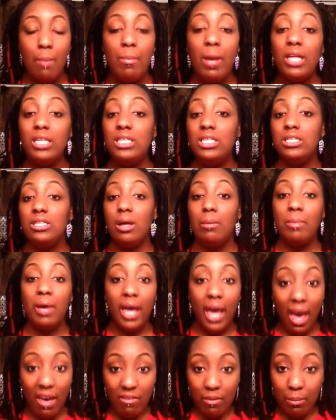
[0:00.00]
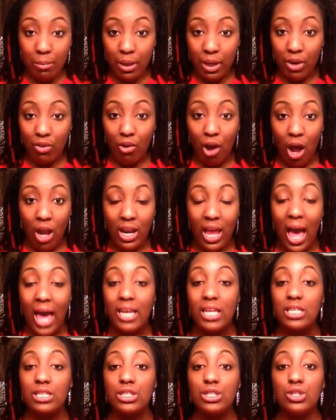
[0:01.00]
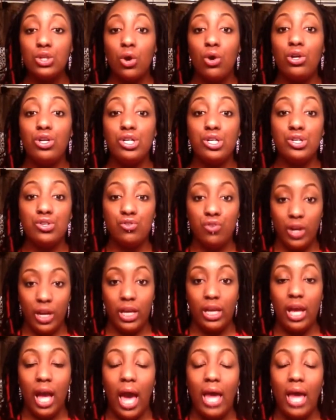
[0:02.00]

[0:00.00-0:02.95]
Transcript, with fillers: My stomach haven't been growling. I didn't start drink.